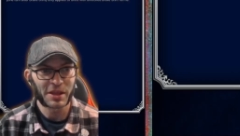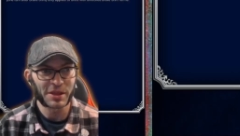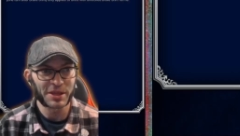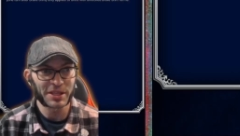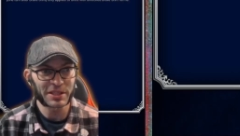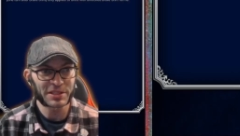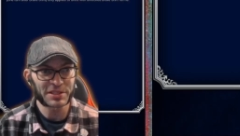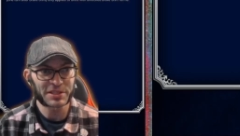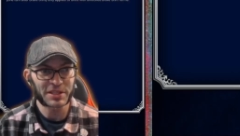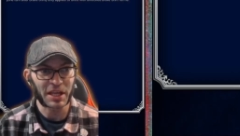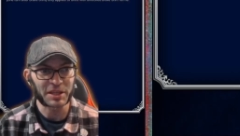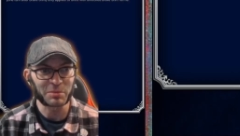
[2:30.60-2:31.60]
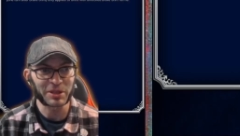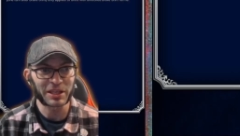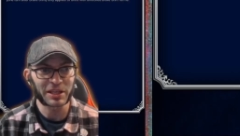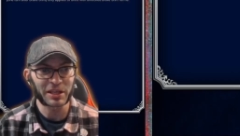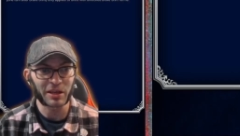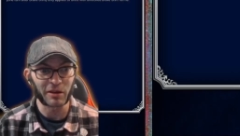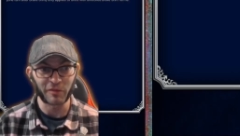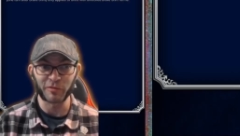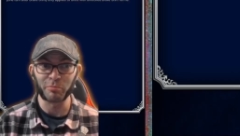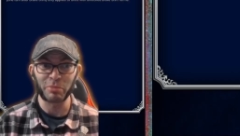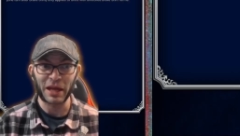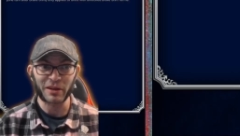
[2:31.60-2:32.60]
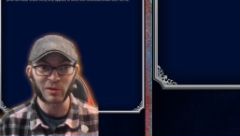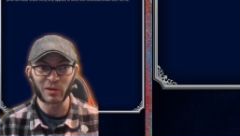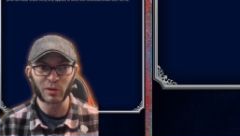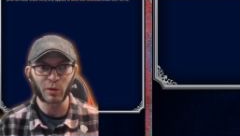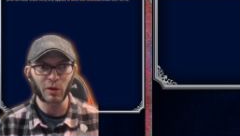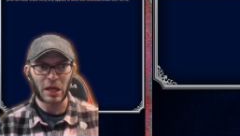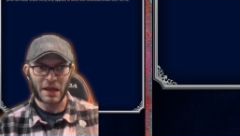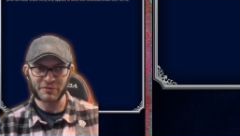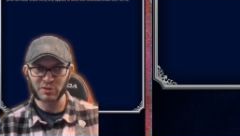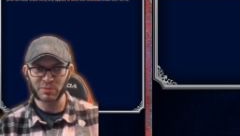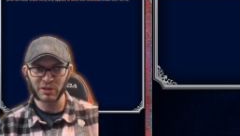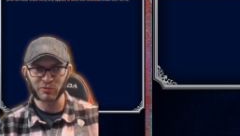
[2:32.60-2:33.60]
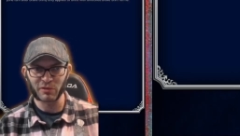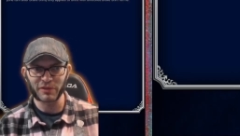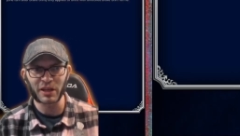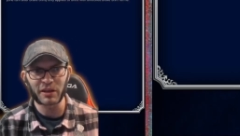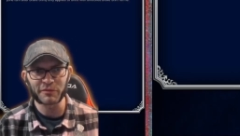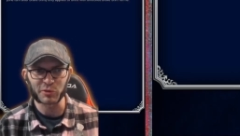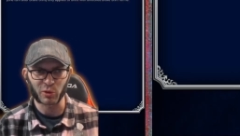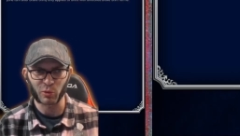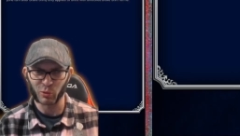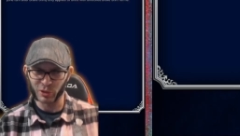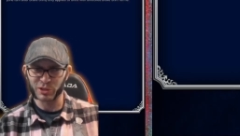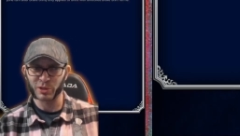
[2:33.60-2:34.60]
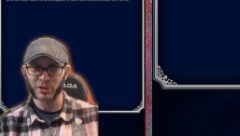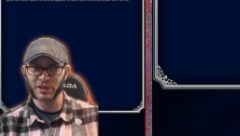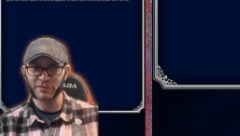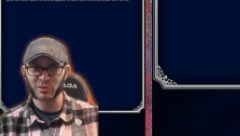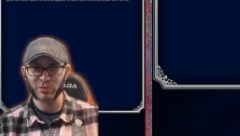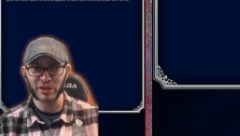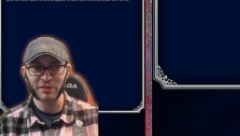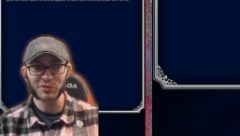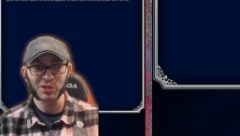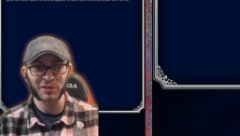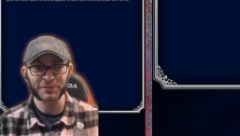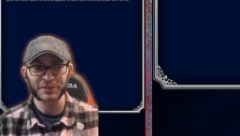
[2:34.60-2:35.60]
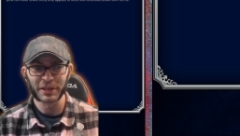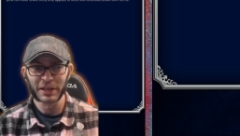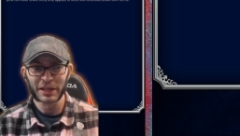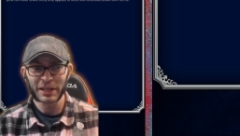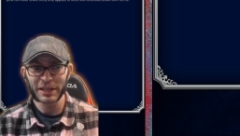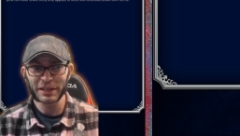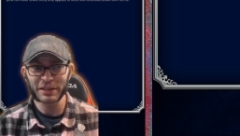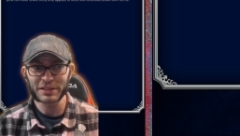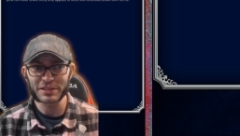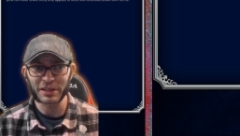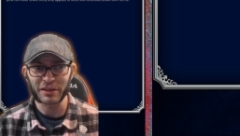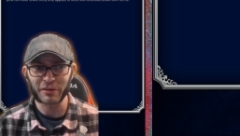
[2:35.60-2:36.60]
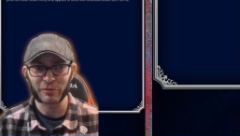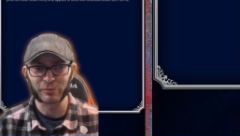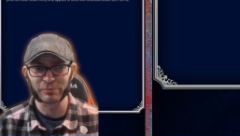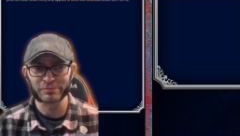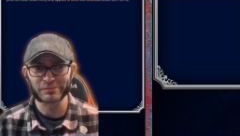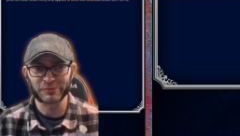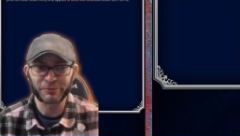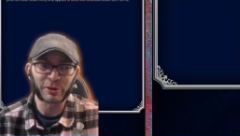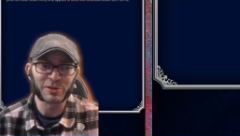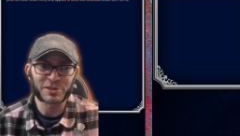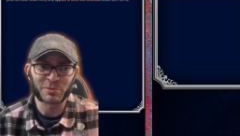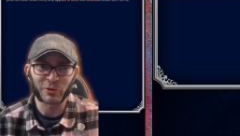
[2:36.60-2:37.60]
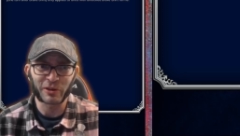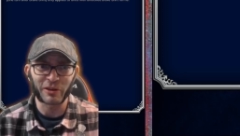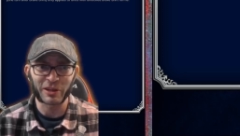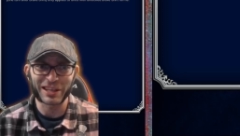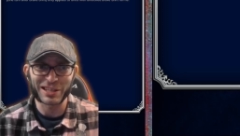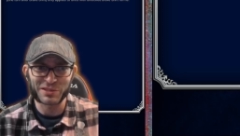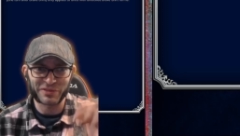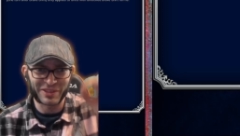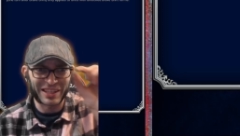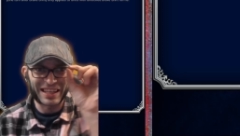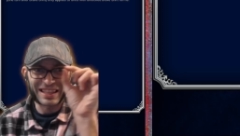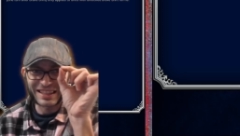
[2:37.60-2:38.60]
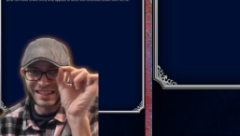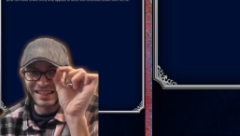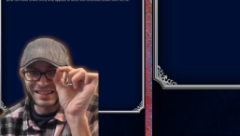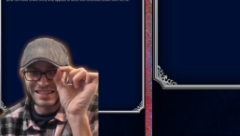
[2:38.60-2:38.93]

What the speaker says: this at the beginning of battle after being revived, or 1 turn after Brave Shift. It fills the morale gauge for like